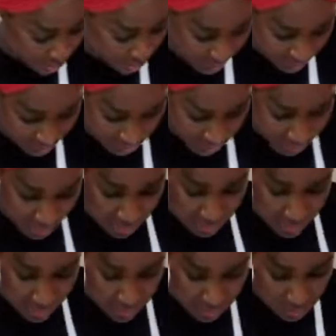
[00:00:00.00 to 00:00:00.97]
at the
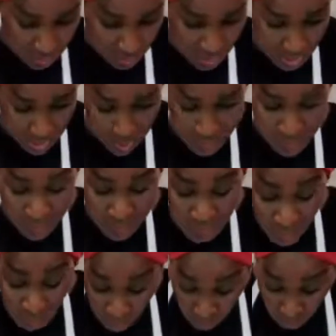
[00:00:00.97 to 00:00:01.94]
end as well.
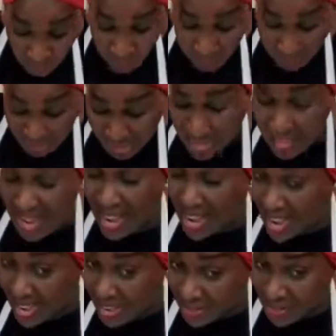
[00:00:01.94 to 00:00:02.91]
Oh, the meat
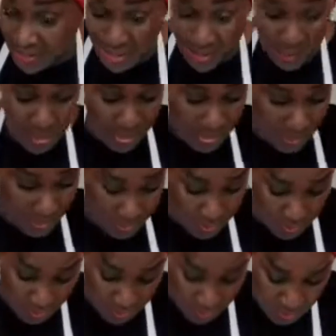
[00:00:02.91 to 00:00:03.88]
and the
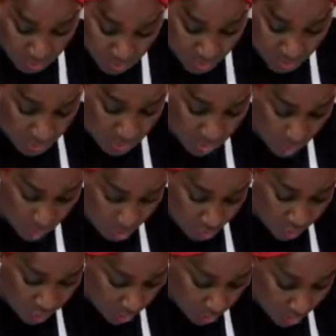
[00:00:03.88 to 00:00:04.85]
tomatoes. Tomatoes go
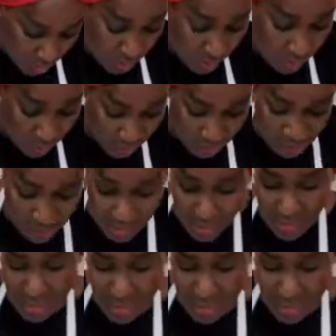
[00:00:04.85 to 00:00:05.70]
very quickly.